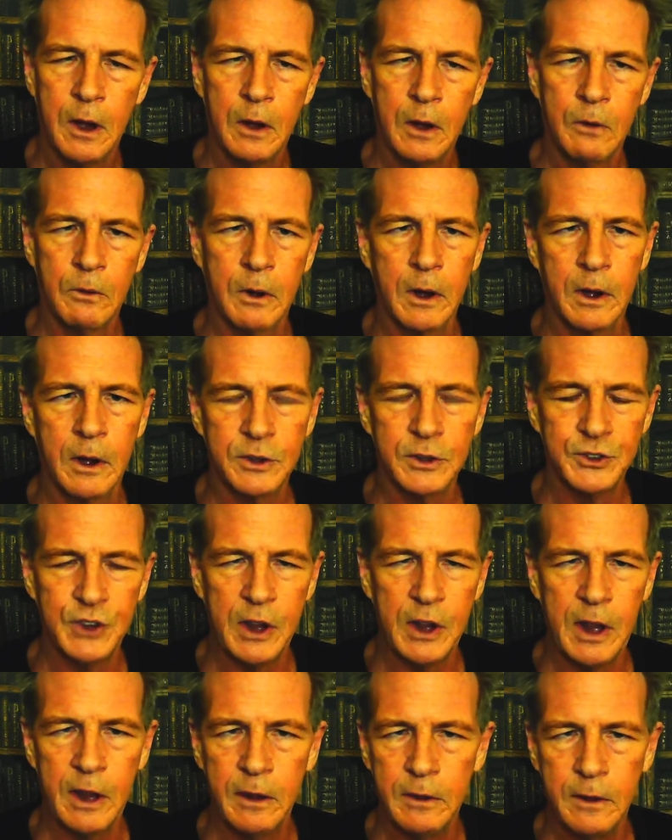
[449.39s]
We're going
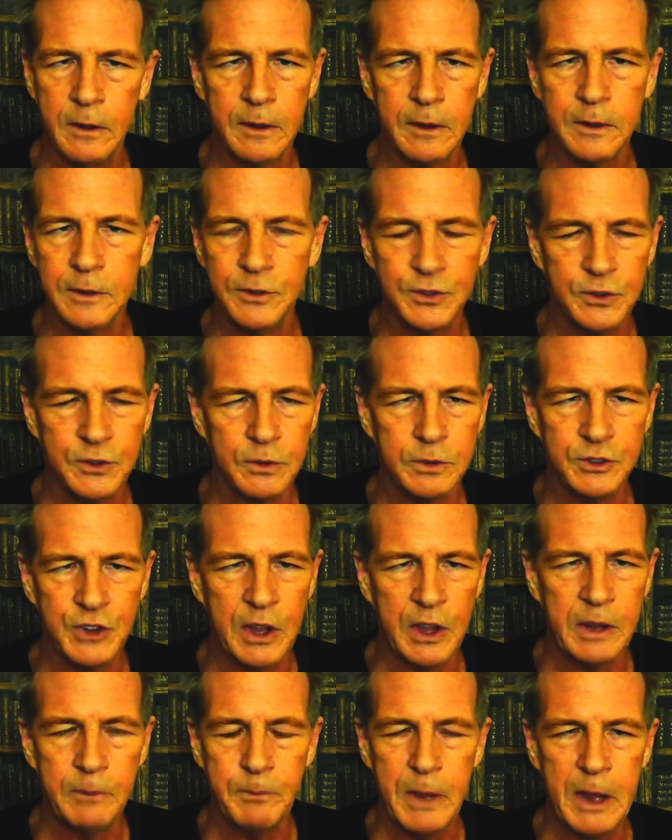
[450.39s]
to
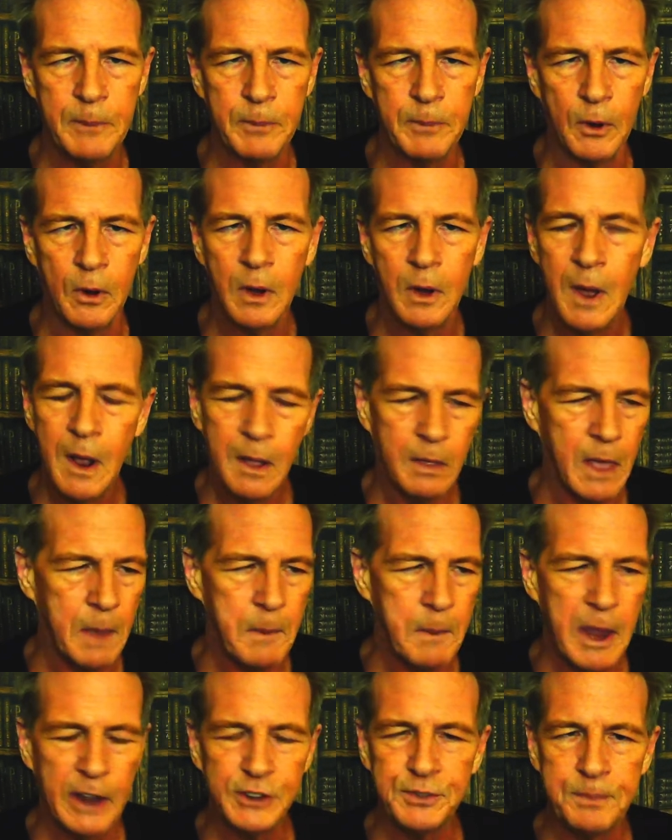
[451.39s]
see people, they
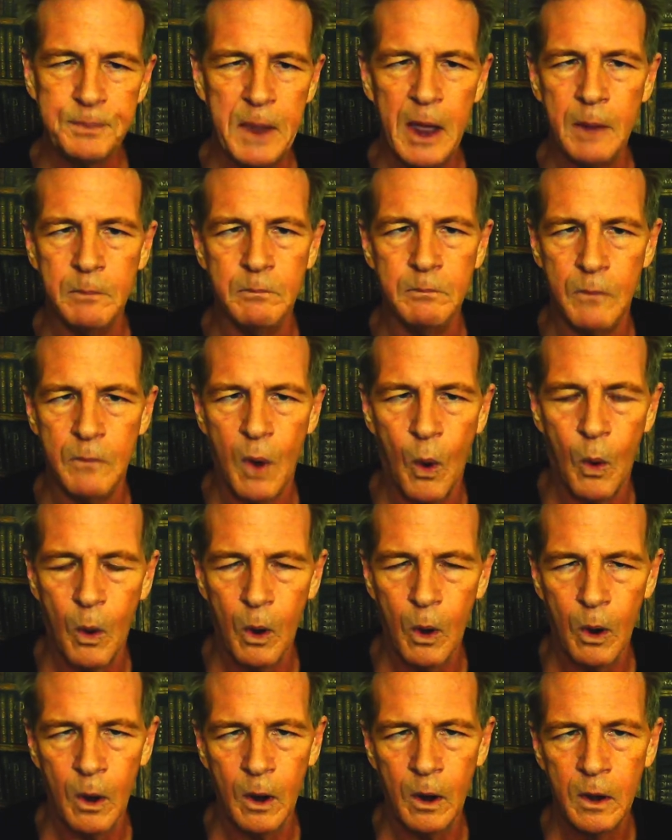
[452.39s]
may spend
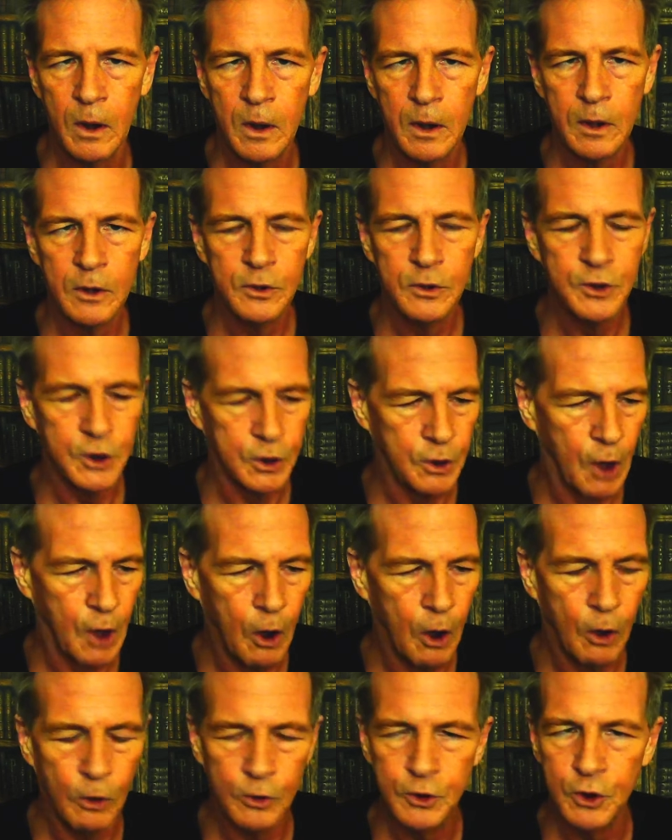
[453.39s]
more to
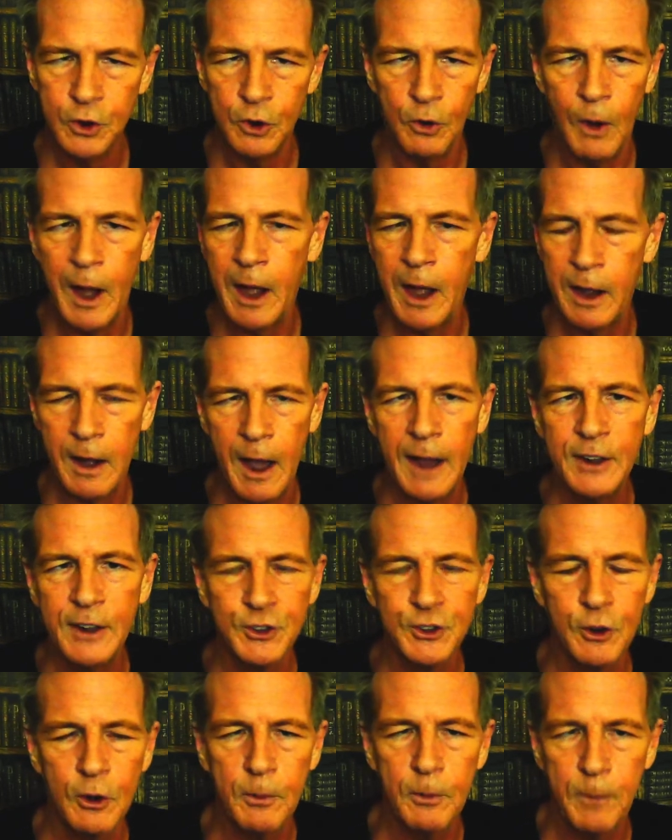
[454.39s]
go to a
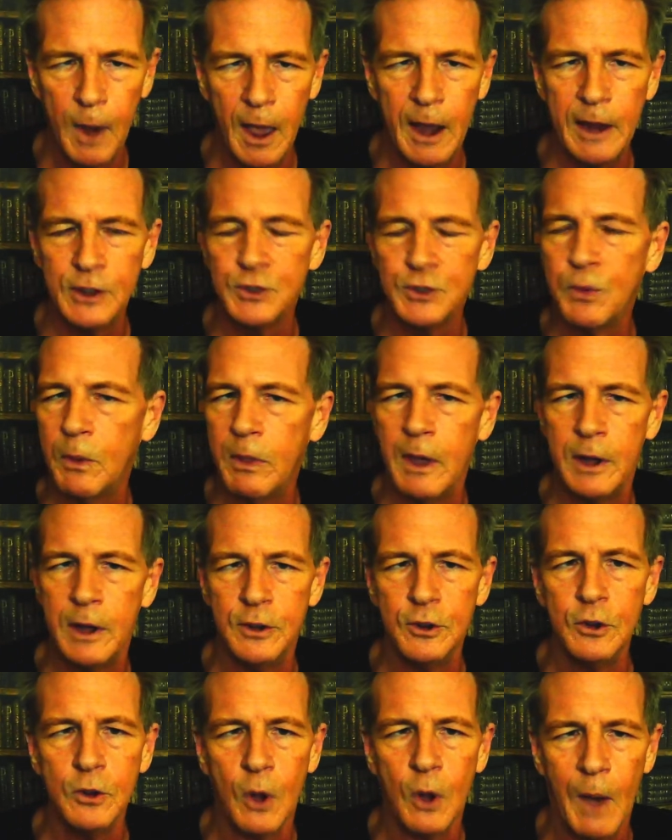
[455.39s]
nicer place when they
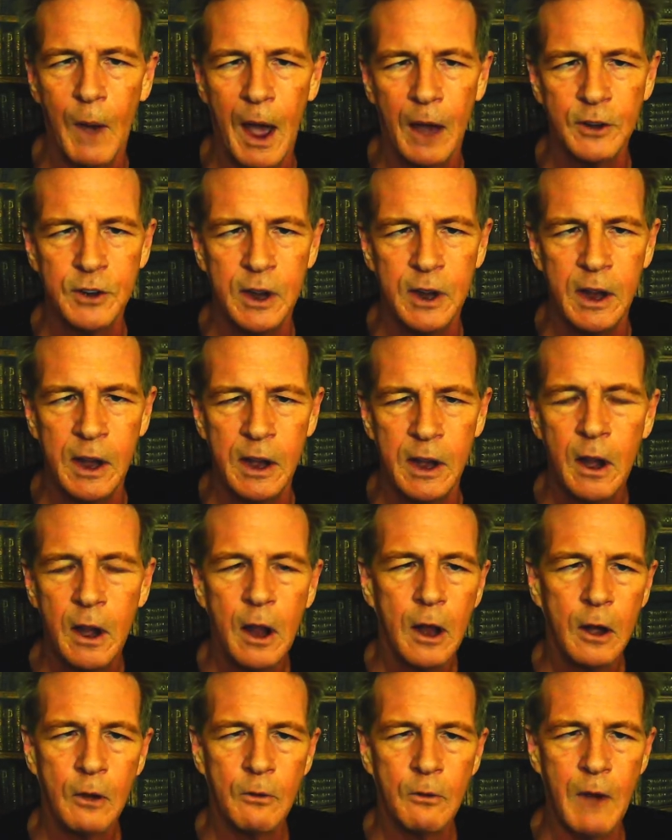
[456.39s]
do go out to eat
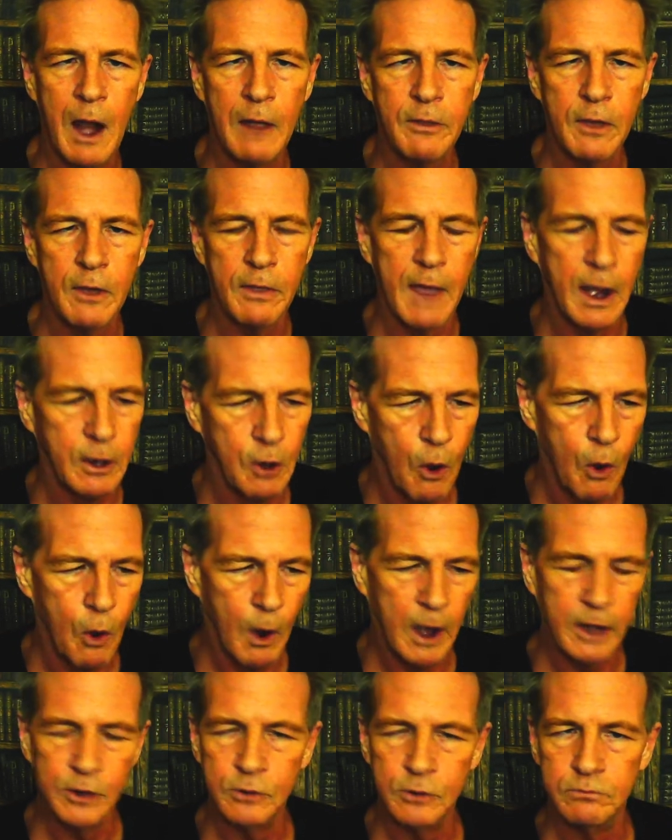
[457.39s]
rather than
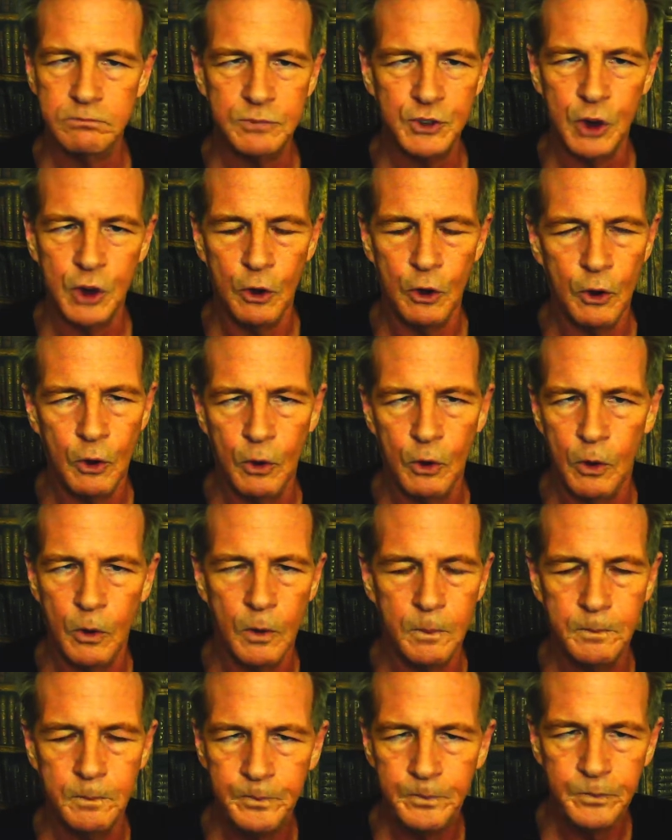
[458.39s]
going
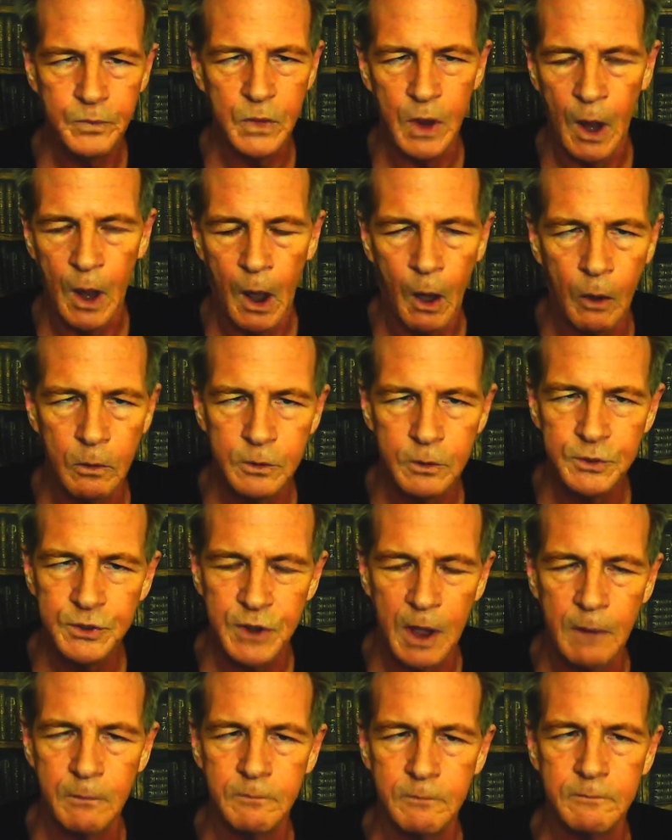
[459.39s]
to, you know,
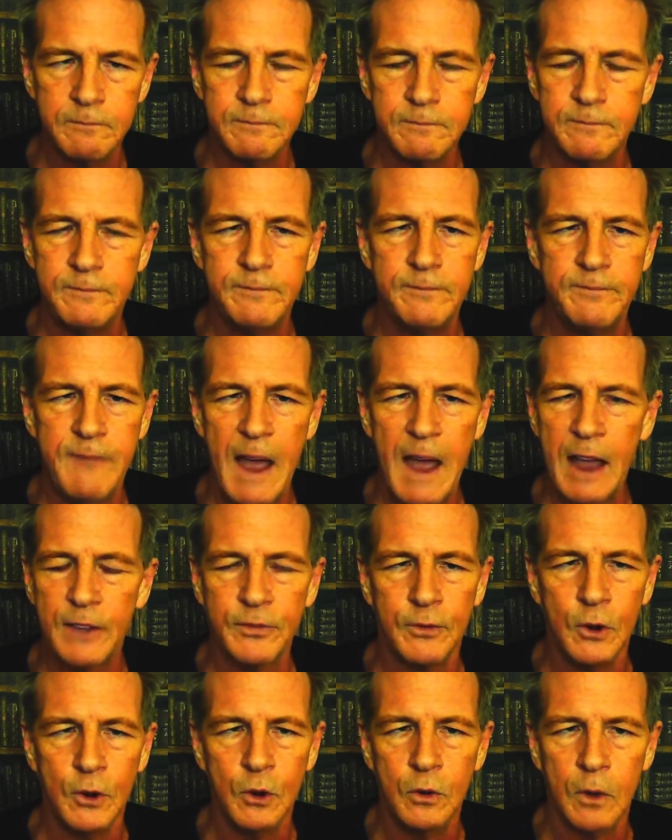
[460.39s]
some fast
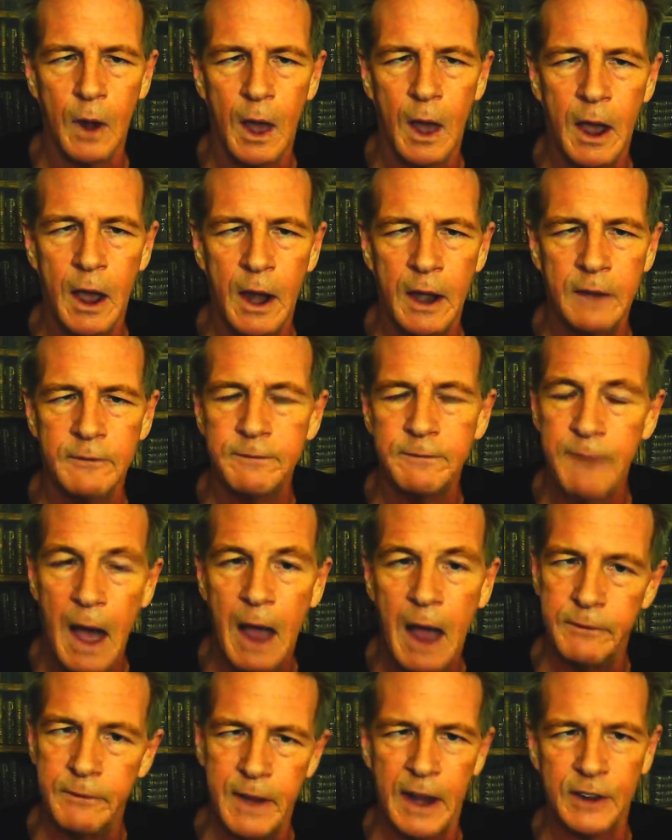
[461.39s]
food line
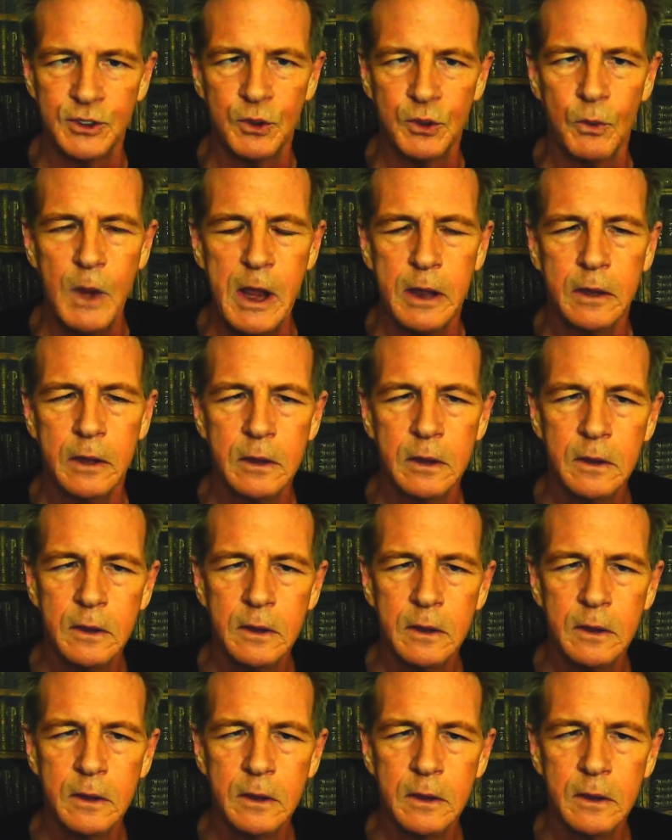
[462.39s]
5 days a week.